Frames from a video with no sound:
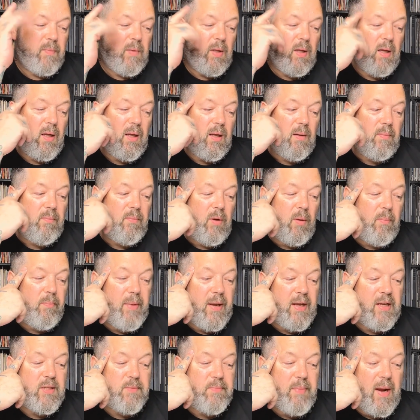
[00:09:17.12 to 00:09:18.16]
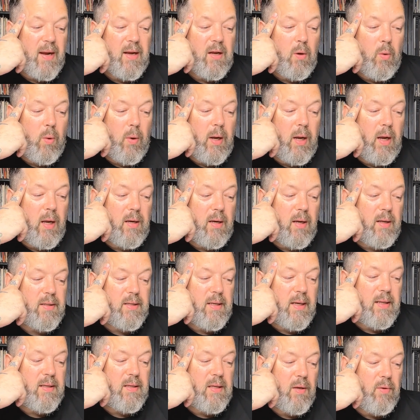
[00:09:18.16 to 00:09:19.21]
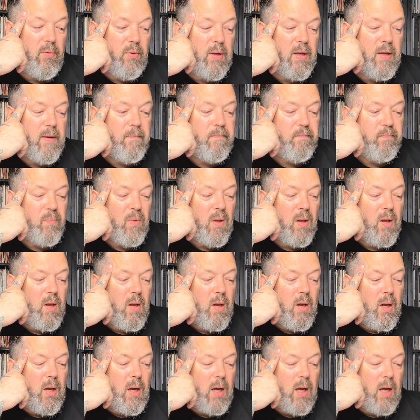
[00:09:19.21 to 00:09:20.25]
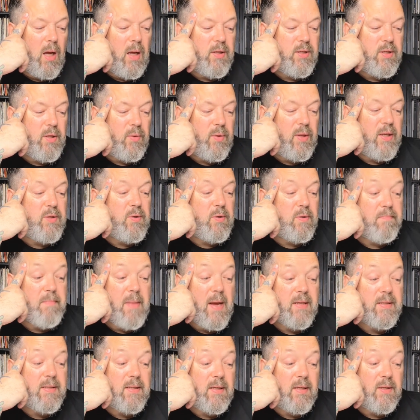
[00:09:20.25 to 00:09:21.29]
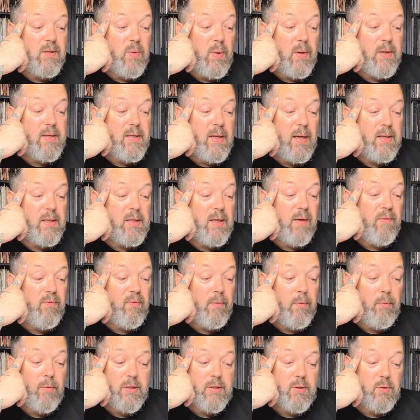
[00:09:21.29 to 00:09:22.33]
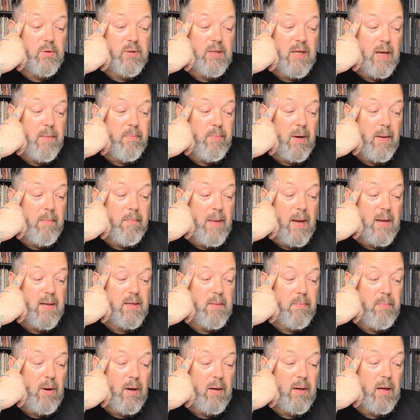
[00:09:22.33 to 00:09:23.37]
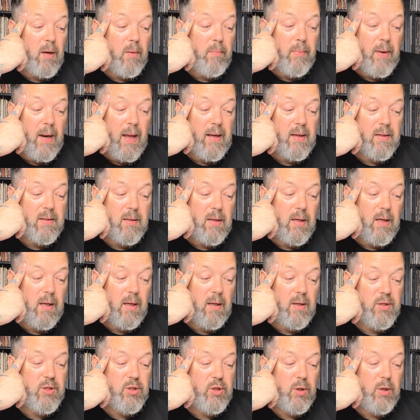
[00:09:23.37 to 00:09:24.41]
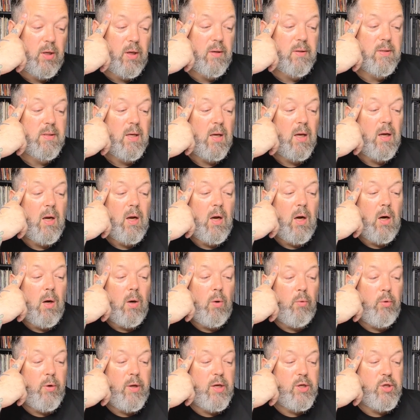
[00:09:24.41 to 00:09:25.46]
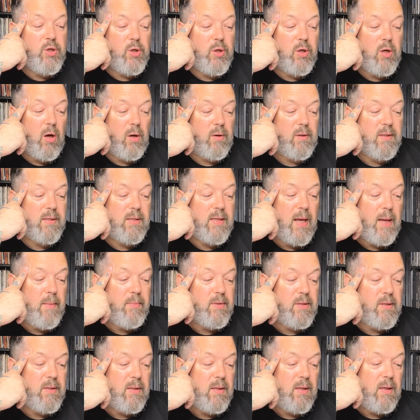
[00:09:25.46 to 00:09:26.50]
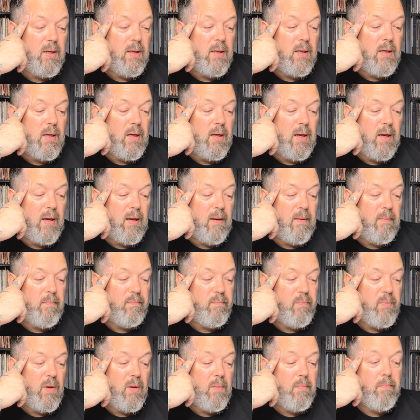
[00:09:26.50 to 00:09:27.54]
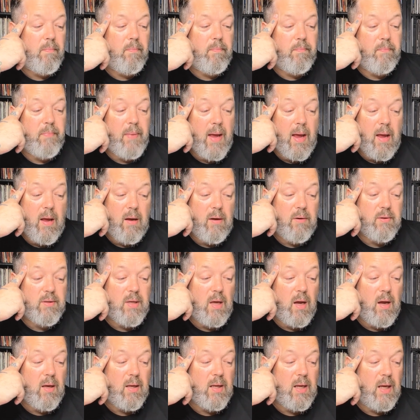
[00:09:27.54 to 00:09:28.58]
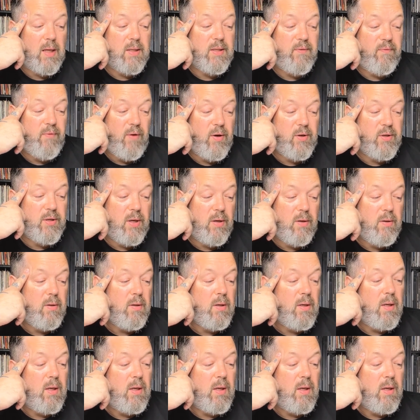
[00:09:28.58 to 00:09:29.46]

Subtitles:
on Beggar's Banquet in 1983. So this was mastered in 2018 from the original tape by Mandy Parnell, Black Studios. Reissue concept, Bauhaus archives photo,